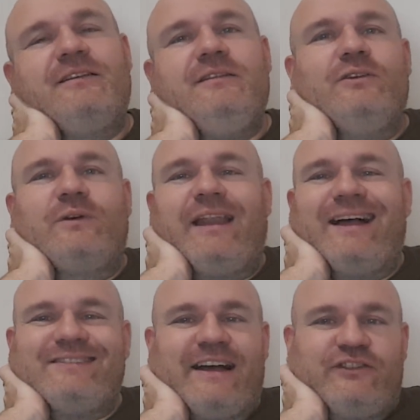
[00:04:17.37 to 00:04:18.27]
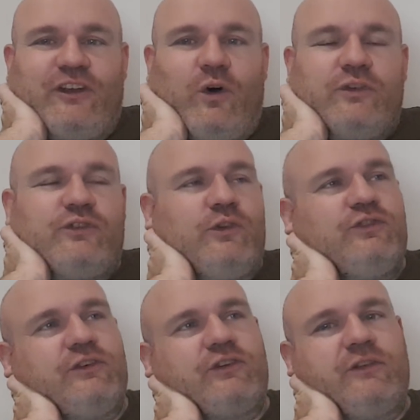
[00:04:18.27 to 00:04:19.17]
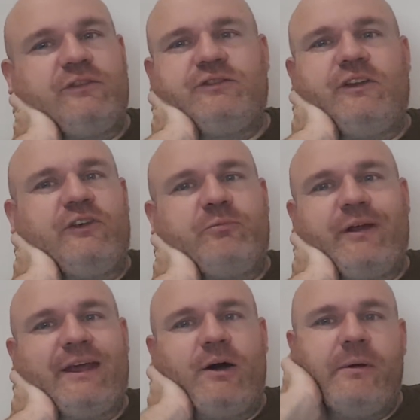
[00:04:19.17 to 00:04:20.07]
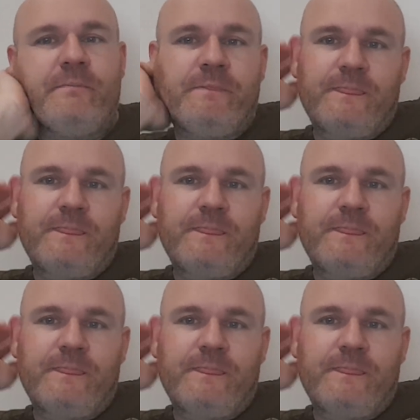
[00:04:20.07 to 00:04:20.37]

you know class action lawsuits that are, that are springing up.